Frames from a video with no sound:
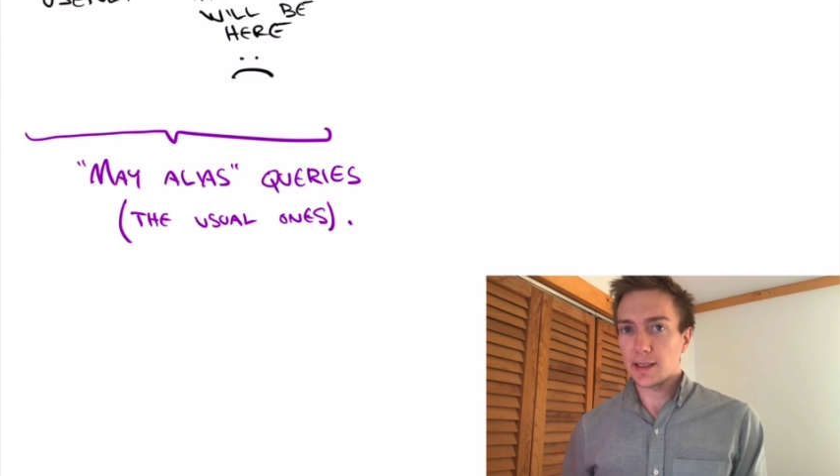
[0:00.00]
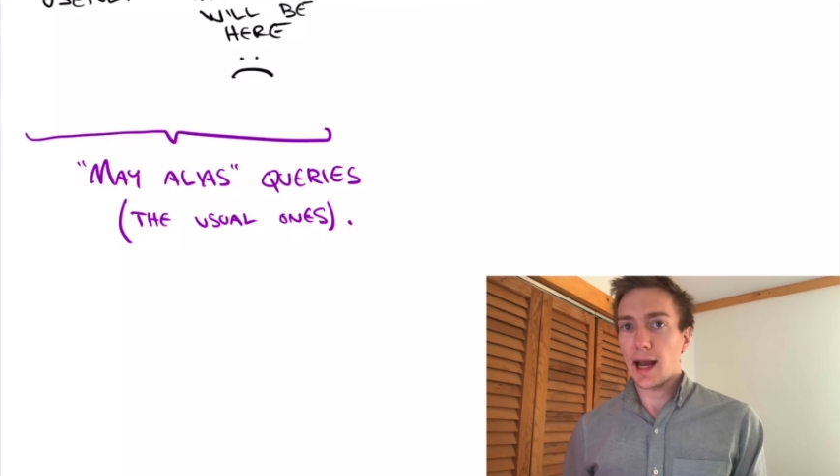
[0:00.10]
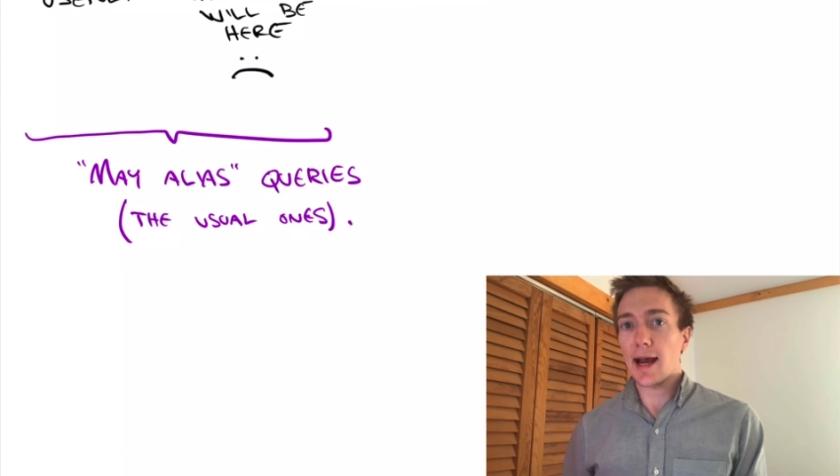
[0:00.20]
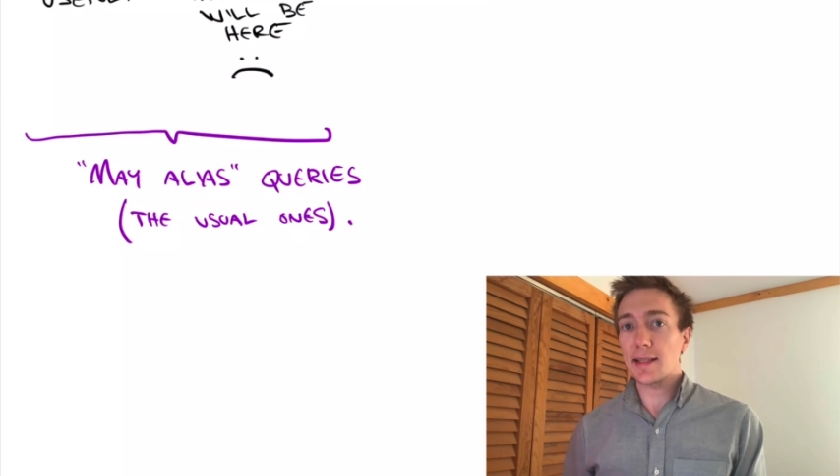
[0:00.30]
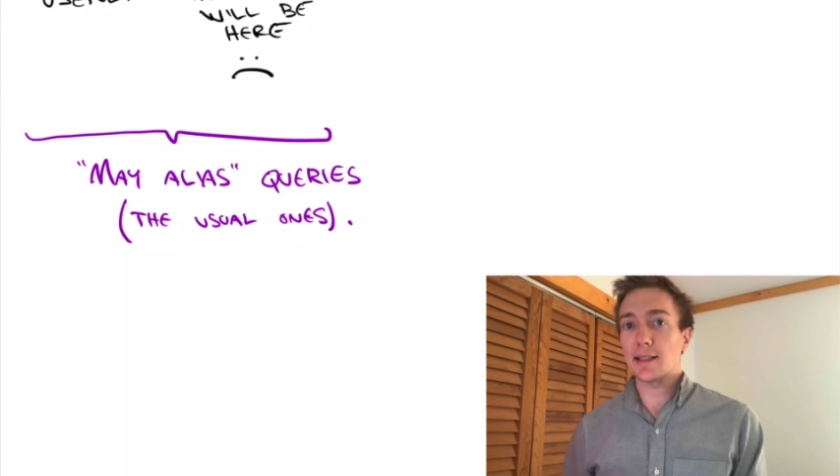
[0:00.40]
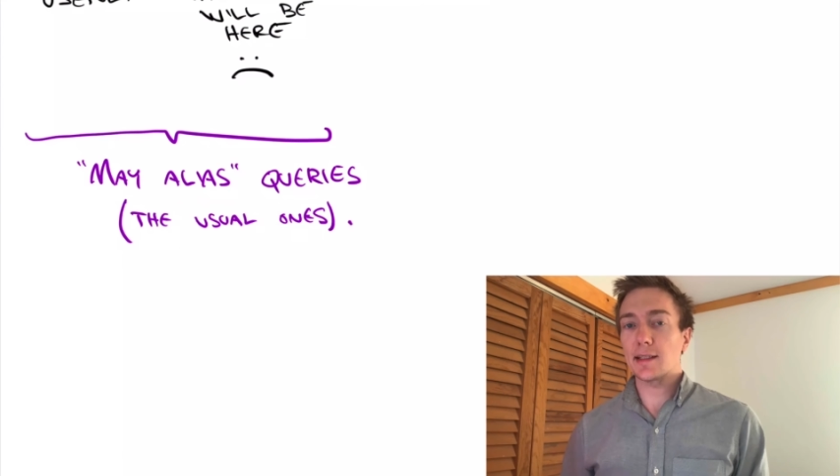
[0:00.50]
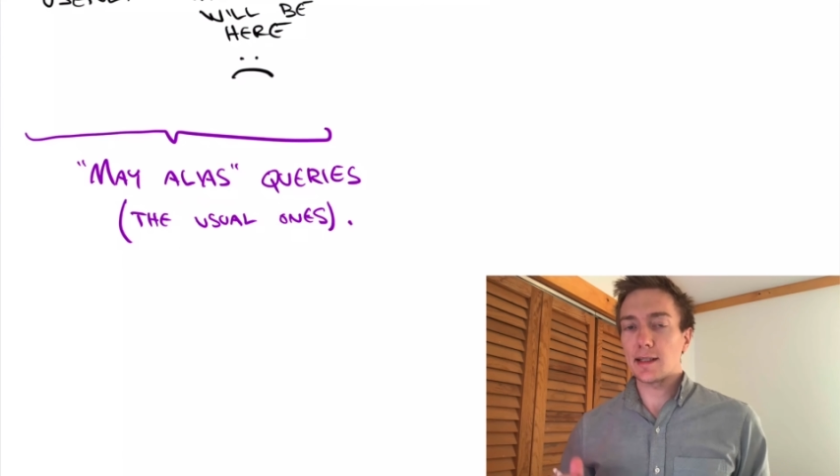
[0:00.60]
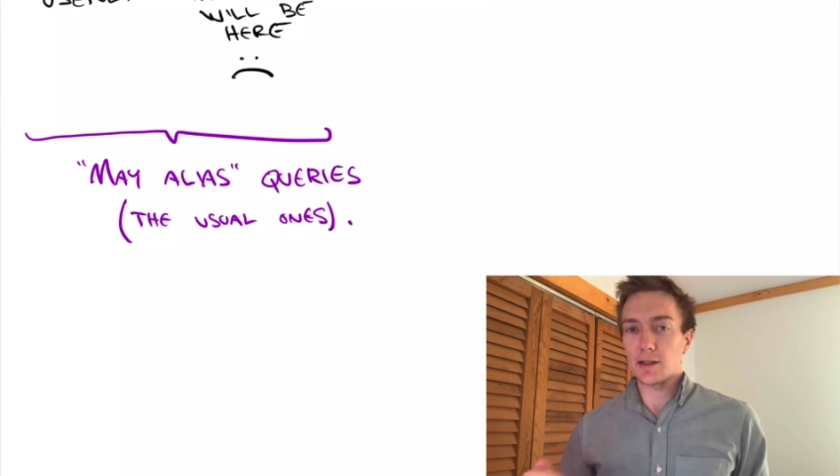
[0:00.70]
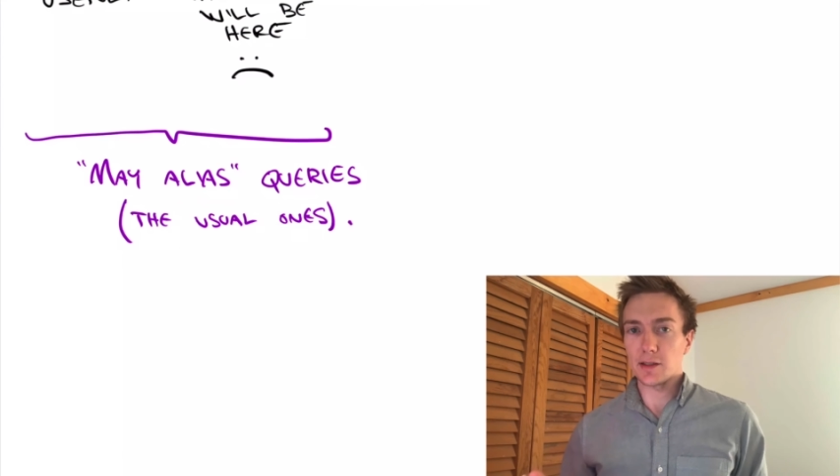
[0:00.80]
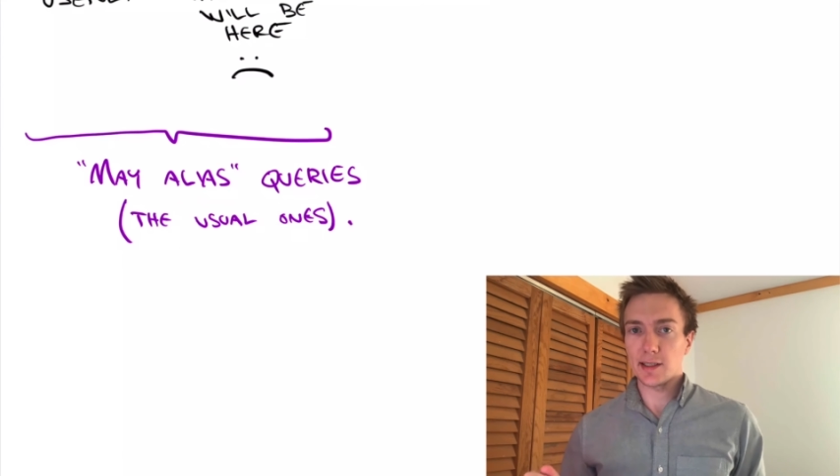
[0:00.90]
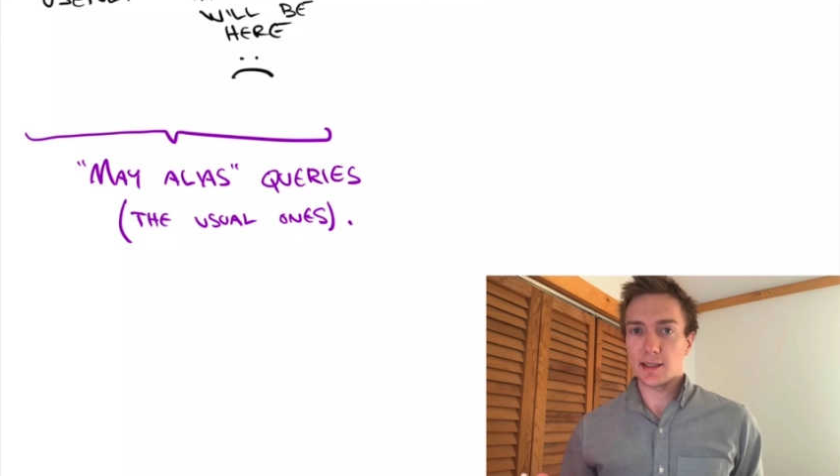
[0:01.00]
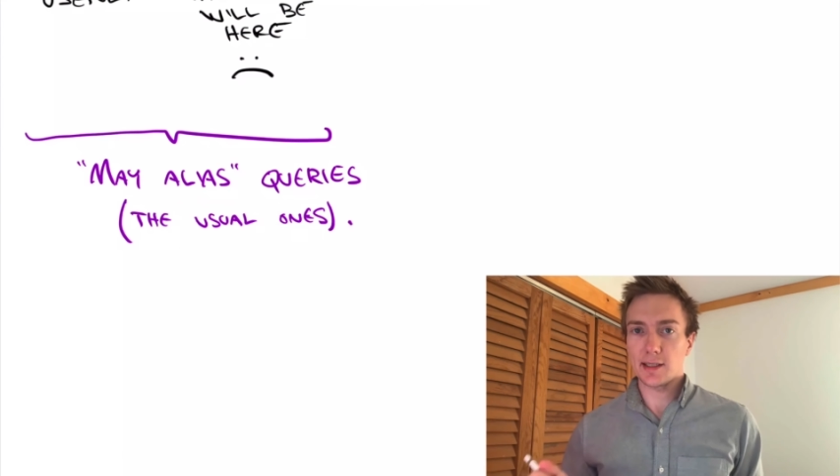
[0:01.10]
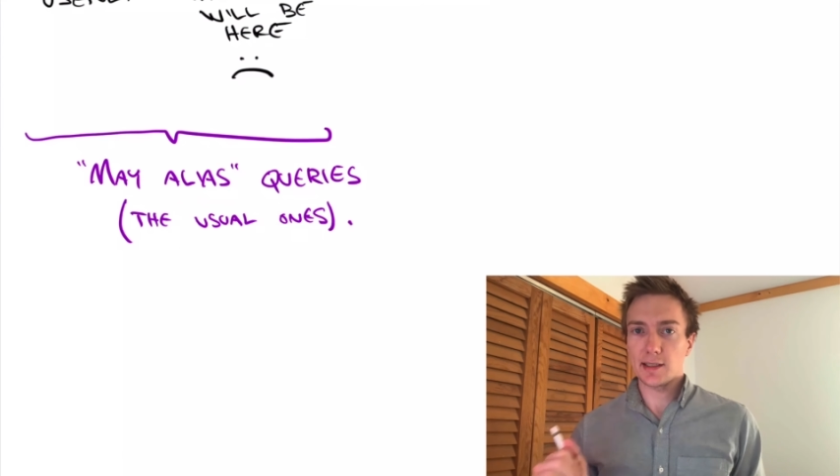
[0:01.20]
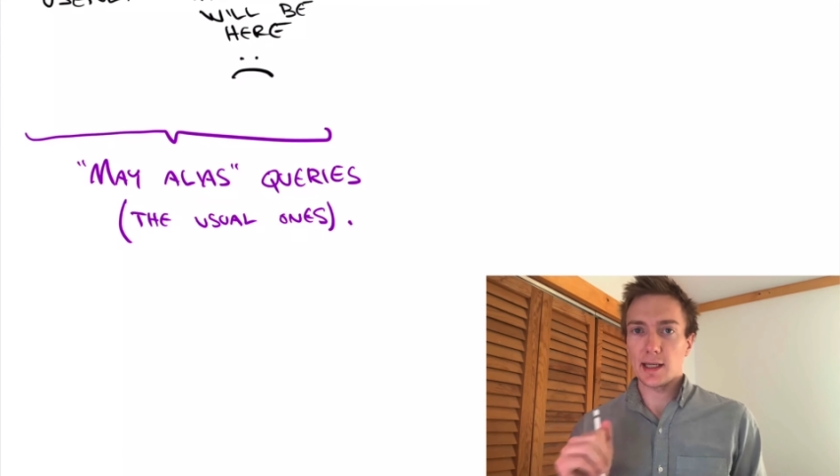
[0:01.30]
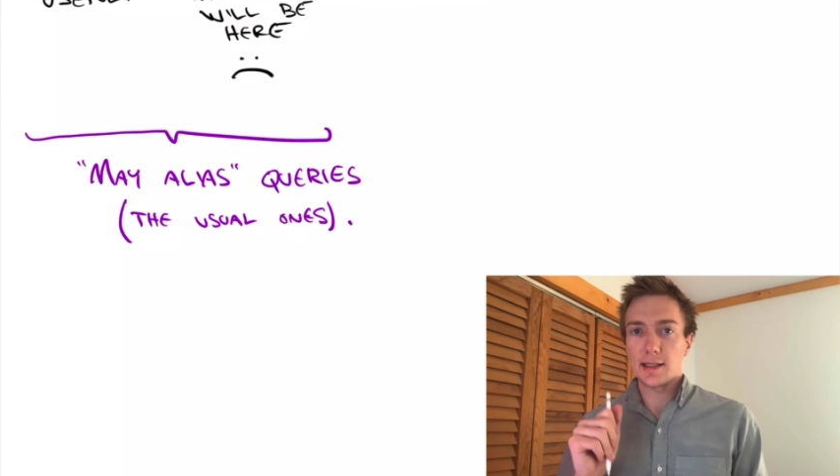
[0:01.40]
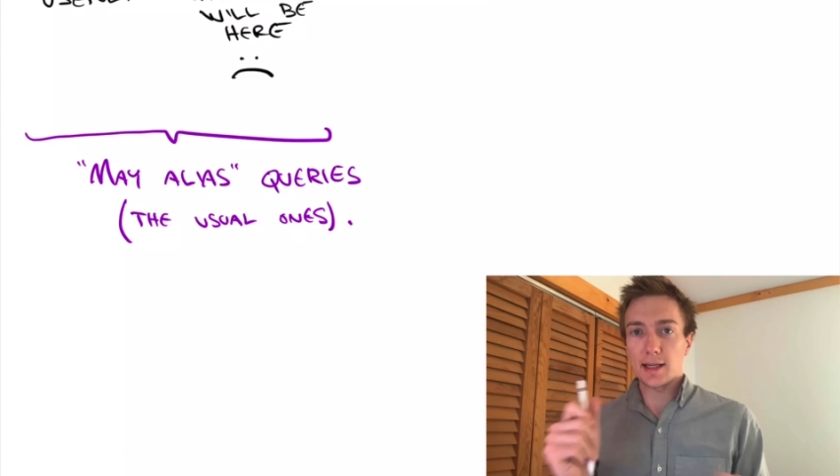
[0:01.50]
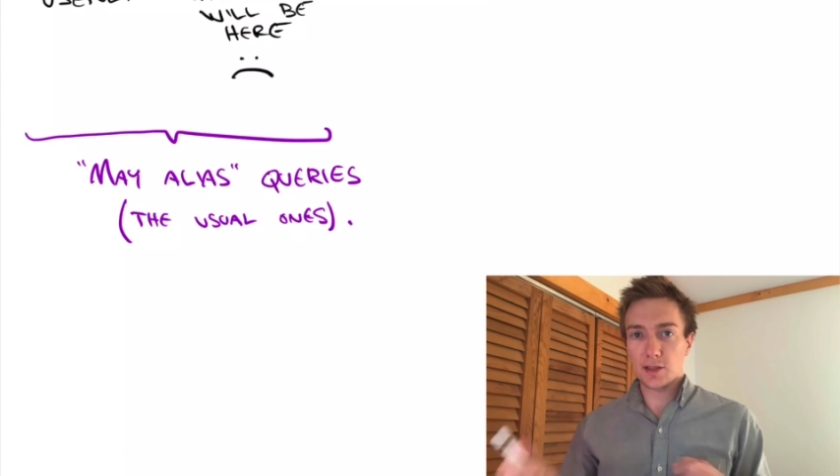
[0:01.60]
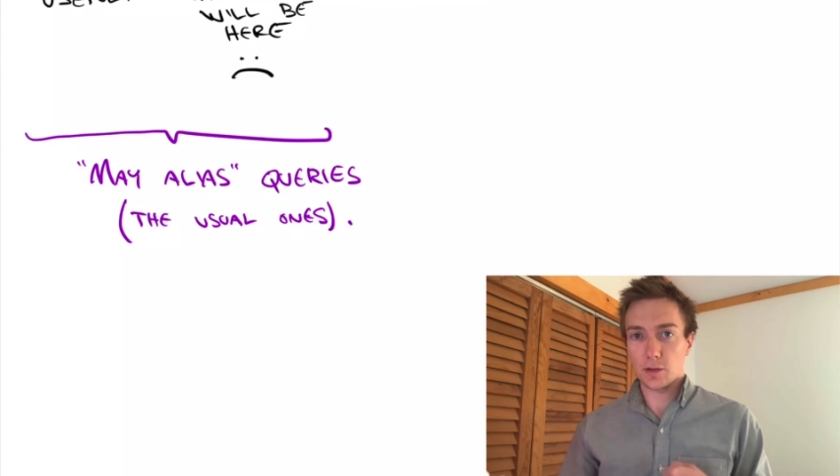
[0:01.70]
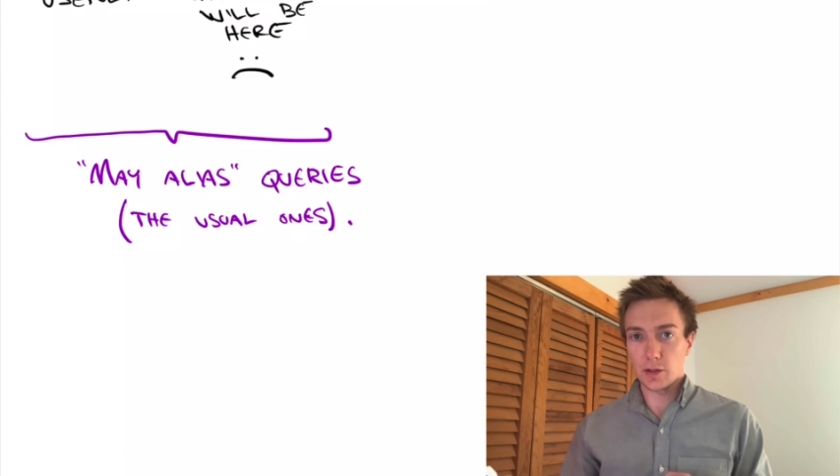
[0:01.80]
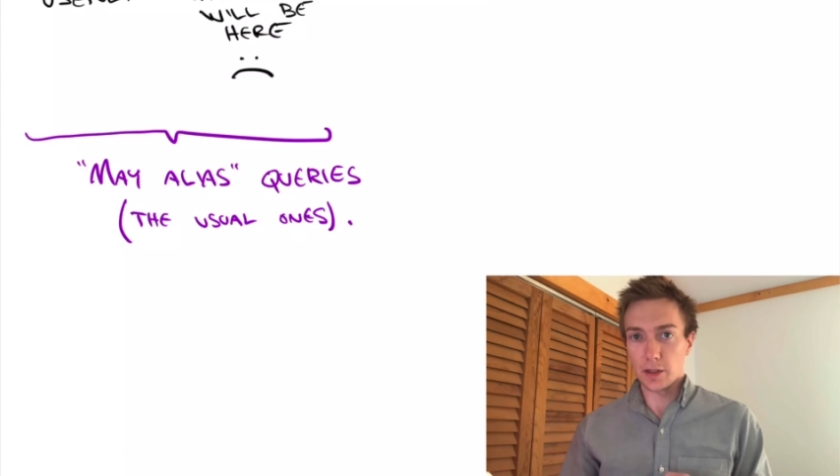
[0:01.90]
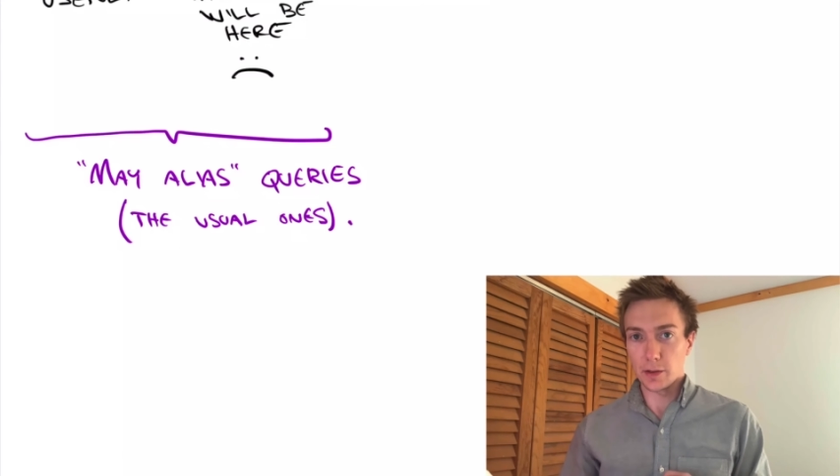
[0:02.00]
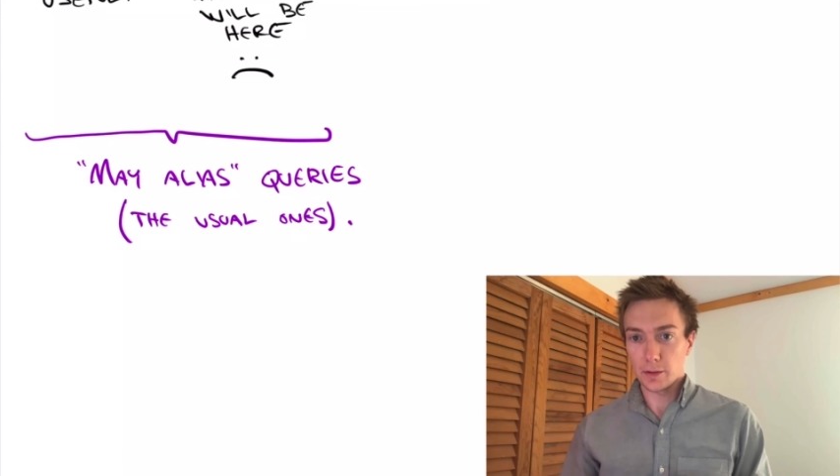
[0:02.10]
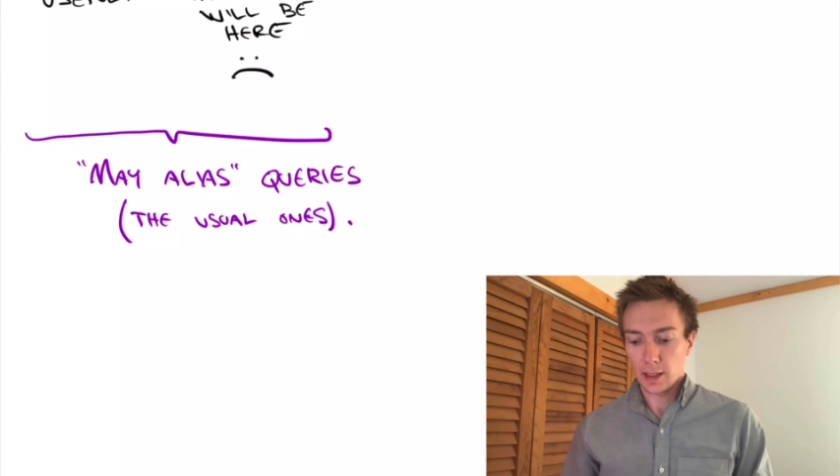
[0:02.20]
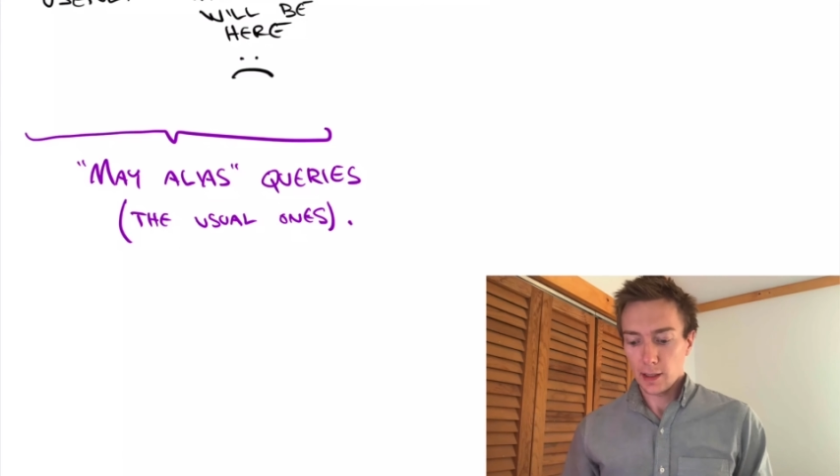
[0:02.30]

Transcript: ask an analysis to say yes or no,